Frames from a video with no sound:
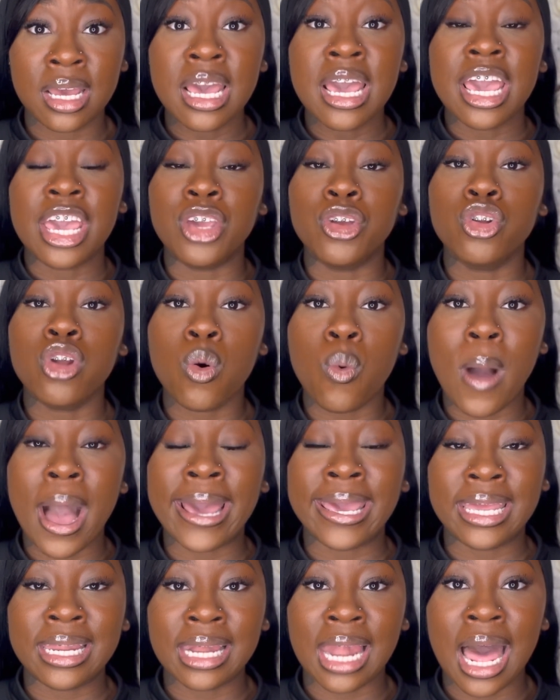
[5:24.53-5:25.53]
And you know why
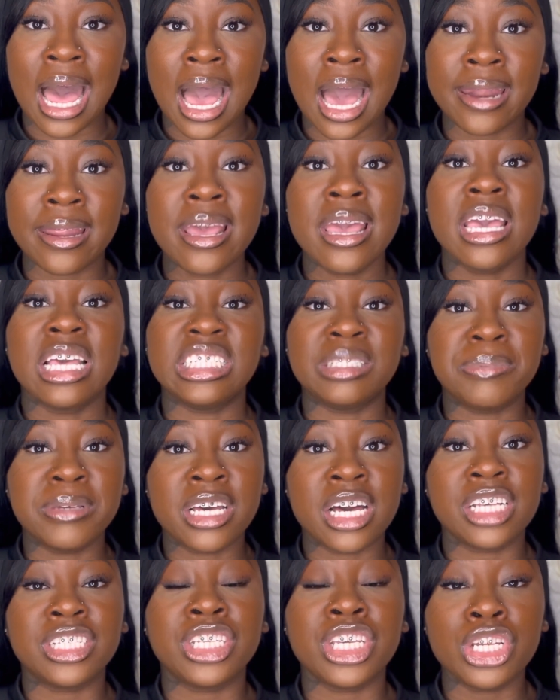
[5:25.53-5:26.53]
he lied? Is
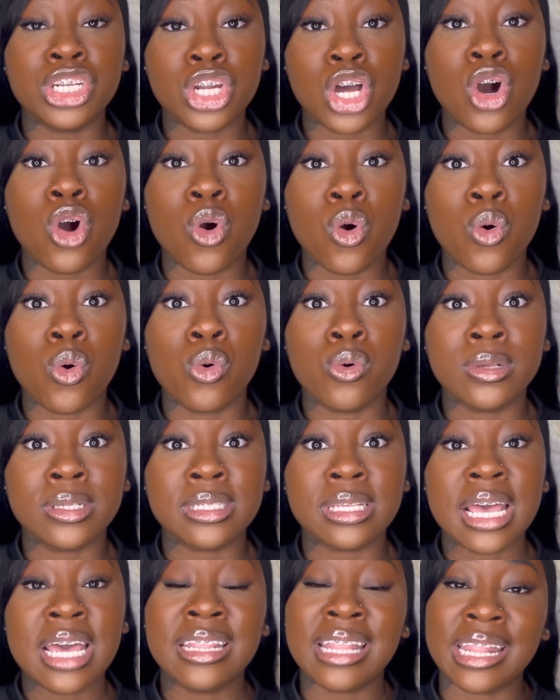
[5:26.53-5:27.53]
because he
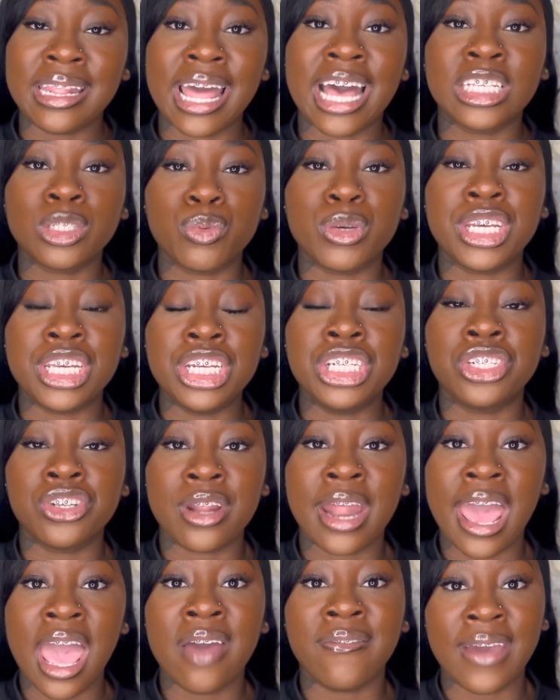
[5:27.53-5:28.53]
knows that that's what he should
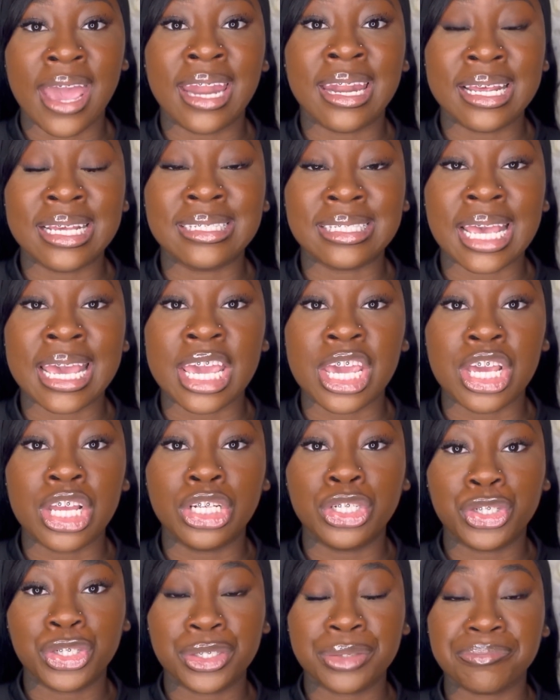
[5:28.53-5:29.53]
have at his
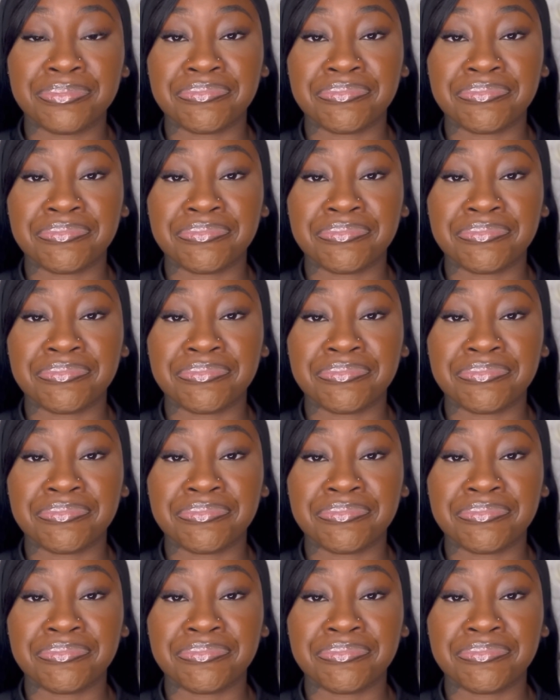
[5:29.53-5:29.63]
age.